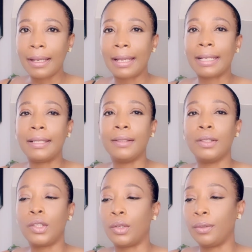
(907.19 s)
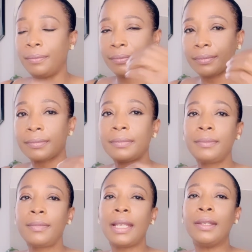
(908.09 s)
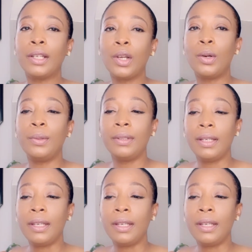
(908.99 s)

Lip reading: getting to the goal.